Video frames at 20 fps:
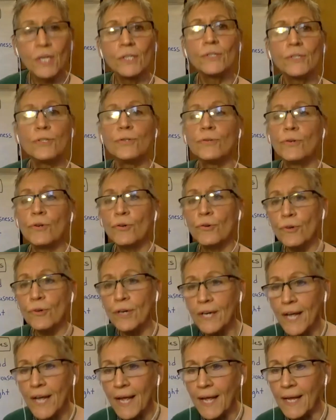to
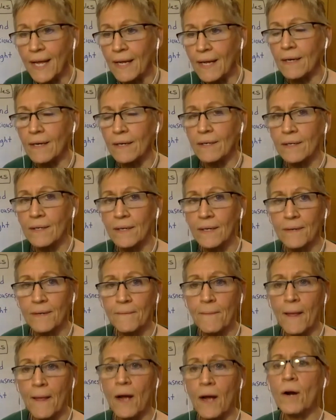create
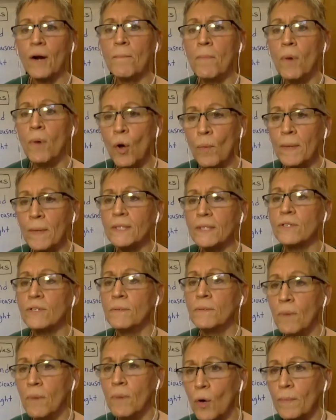our
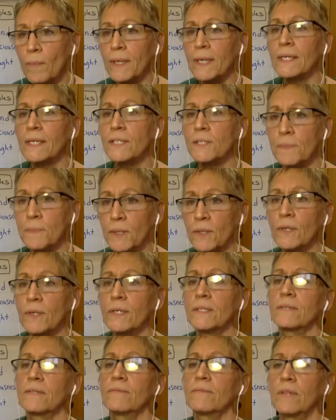moment-to-moment
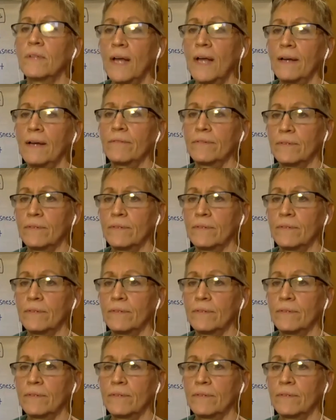experience of life.